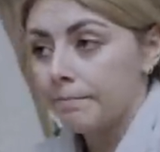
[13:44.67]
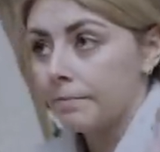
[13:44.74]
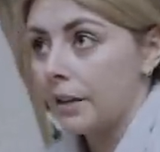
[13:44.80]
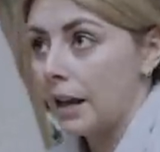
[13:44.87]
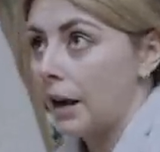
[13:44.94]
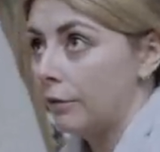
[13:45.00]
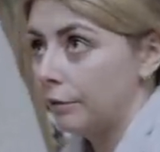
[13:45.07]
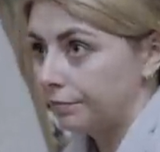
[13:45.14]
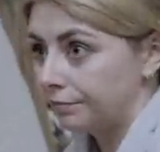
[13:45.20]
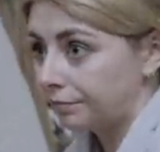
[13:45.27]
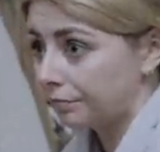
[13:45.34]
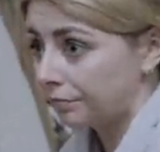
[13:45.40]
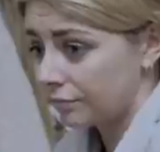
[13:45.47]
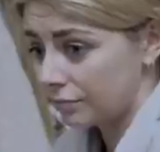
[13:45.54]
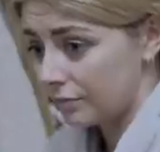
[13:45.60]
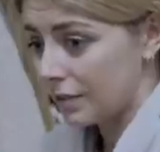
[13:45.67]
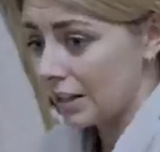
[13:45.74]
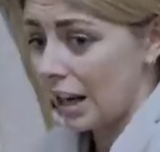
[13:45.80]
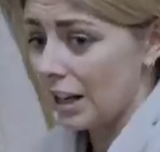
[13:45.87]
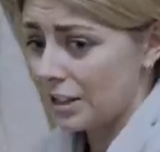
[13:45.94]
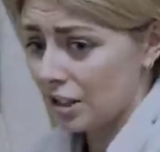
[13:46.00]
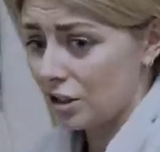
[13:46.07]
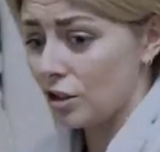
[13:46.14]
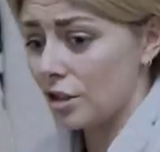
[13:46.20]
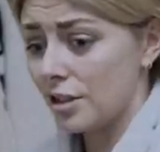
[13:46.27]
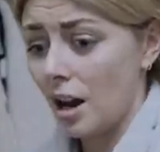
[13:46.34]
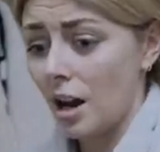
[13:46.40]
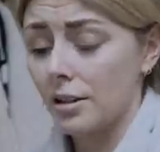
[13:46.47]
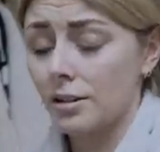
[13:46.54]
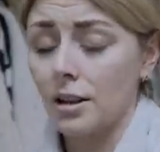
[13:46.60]
Now, I did just
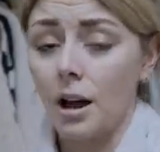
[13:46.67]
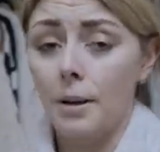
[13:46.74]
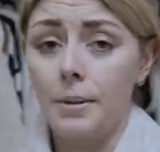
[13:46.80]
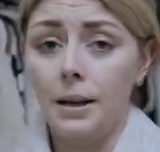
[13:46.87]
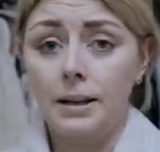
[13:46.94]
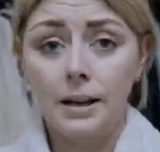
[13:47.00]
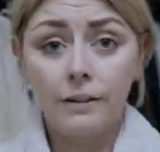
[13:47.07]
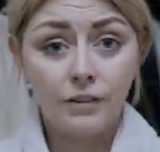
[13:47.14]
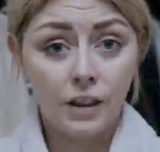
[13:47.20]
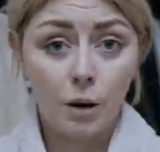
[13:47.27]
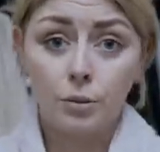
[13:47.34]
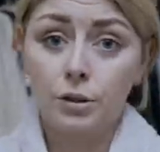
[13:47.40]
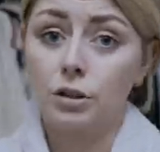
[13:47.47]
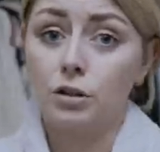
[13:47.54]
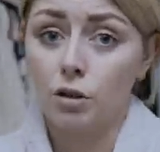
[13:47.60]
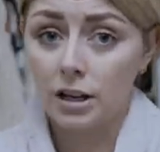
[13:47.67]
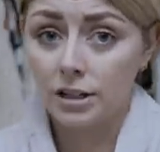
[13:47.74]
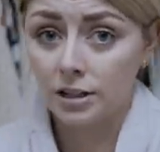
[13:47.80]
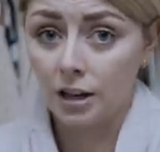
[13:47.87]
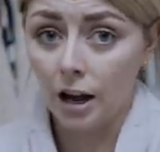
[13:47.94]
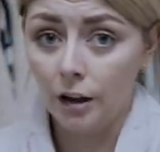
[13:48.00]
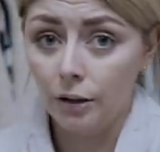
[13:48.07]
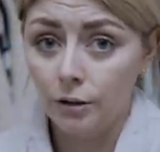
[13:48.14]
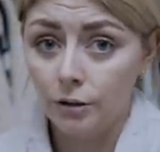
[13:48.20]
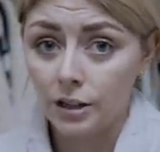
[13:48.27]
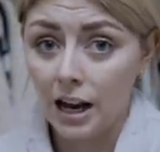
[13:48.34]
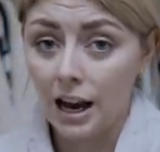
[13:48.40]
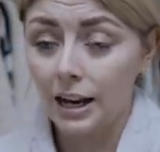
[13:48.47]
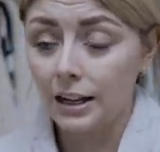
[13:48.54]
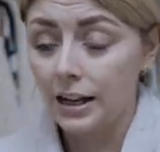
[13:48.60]
ask Simon if there was a dress code,
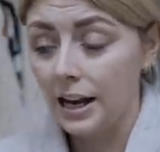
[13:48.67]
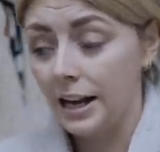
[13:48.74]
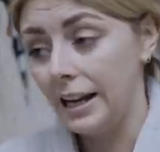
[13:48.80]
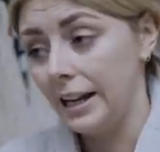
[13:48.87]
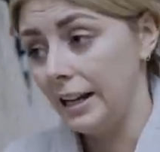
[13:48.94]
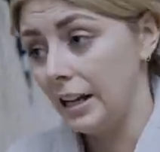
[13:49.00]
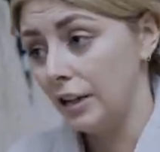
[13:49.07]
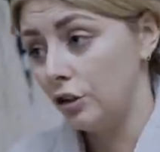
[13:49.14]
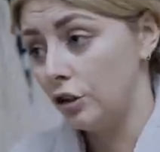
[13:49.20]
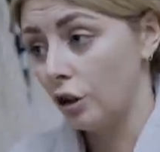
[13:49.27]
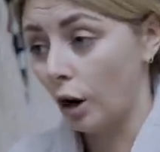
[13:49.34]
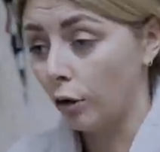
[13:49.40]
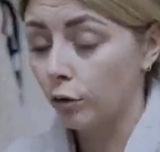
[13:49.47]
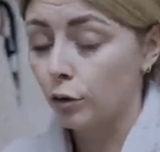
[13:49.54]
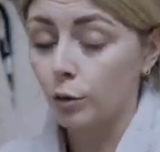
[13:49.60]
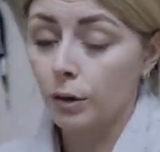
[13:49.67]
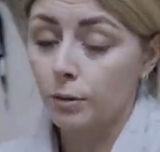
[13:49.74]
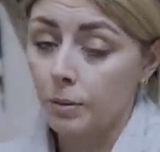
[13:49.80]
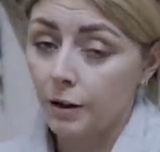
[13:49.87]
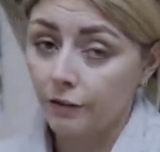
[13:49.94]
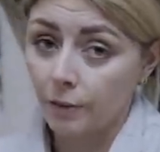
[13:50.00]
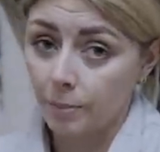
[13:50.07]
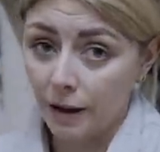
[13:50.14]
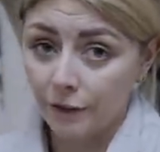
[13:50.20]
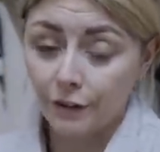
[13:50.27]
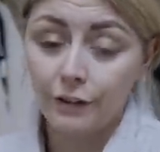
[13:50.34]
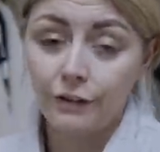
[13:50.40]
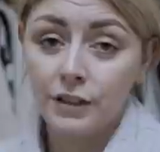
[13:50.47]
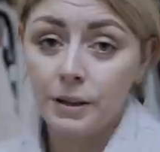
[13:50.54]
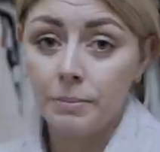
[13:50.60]
and he joked with me for about
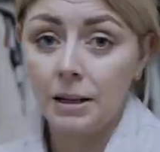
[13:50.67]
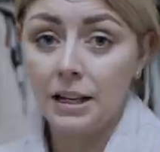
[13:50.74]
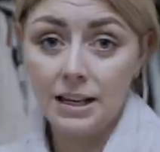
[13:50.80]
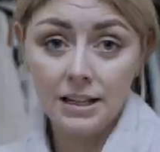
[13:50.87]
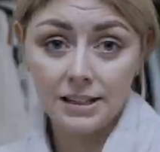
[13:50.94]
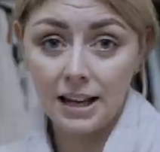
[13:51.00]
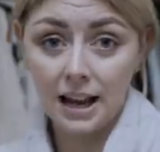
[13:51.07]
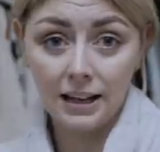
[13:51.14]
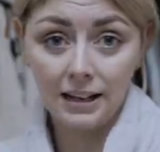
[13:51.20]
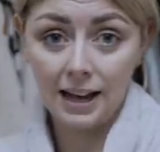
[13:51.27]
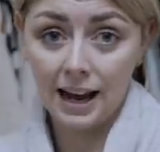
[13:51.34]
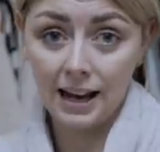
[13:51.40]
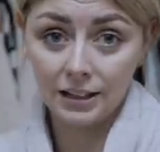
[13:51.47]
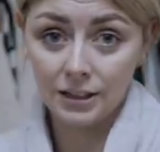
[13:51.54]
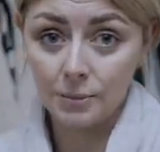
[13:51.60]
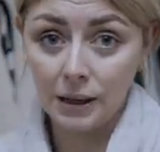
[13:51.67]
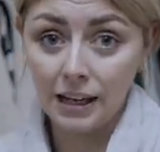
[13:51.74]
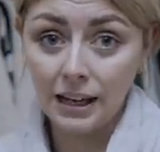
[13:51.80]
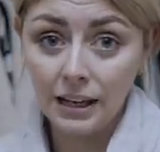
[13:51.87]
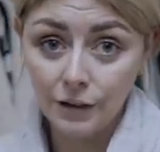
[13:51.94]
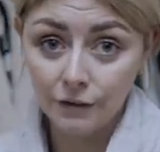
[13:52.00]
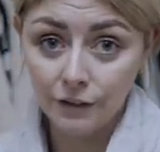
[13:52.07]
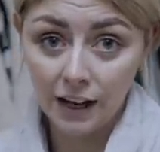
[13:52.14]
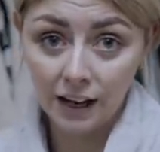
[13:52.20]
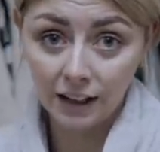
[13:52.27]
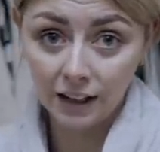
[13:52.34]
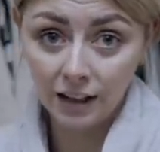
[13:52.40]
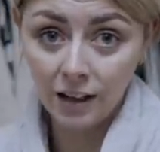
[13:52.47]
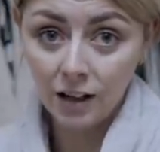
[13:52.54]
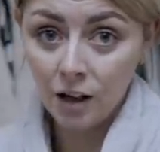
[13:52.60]
15 minutes saying it had to be
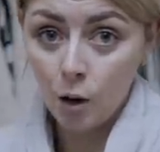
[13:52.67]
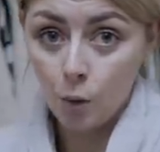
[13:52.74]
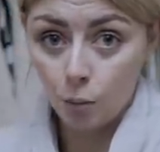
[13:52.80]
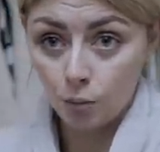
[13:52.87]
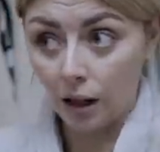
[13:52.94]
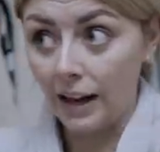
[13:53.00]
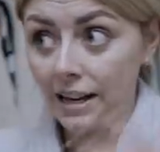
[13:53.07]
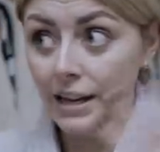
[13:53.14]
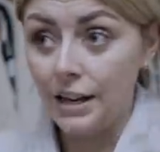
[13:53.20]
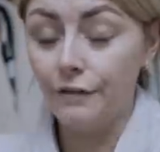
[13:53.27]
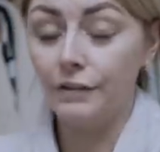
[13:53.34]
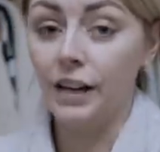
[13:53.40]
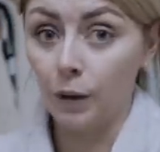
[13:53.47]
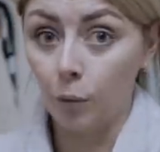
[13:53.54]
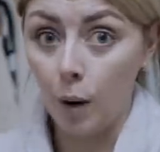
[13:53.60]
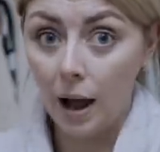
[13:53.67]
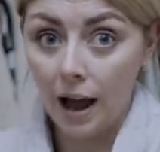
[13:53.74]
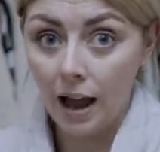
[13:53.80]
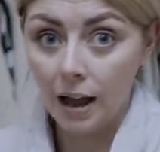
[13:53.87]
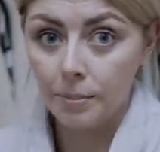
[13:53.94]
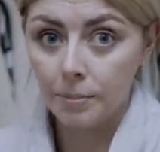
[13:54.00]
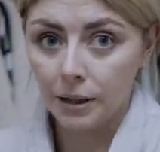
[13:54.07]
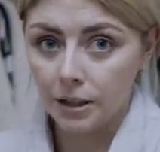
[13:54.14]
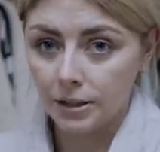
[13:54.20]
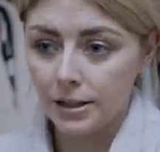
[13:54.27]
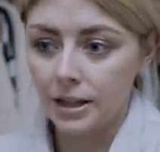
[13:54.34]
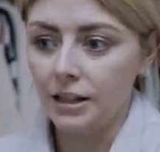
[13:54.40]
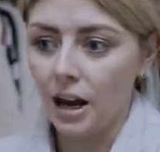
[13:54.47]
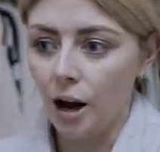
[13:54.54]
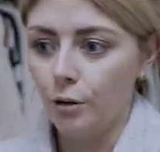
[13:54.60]
evening, like evening wear, because
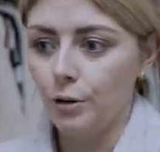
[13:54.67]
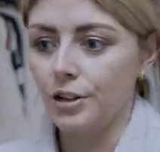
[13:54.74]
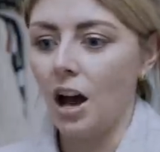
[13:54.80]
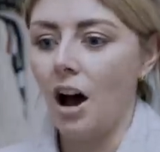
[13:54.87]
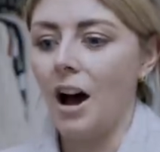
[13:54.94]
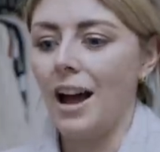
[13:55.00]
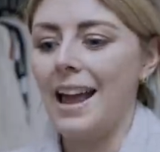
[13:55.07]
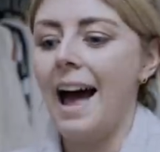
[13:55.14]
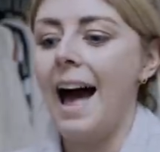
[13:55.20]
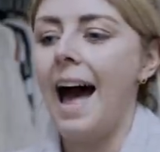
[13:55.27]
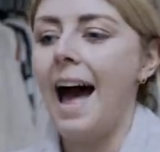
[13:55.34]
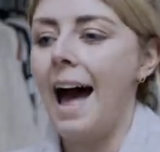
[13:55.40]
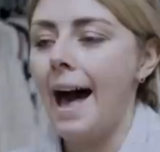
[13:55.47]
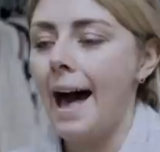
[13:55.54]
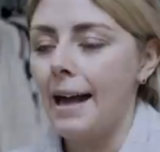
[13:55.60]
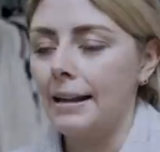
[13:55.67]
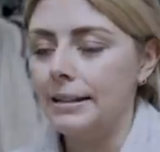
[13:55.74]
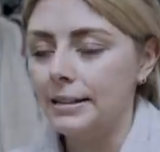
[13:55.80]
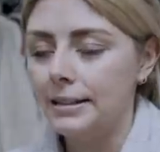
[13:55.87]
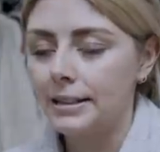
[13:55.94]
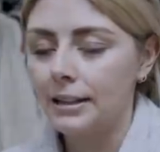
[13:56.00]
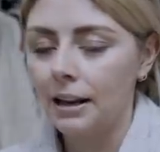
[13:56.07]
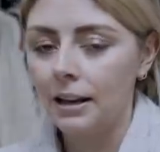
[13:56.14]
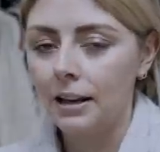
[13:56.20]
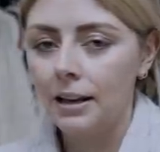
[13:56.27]
he knows I hate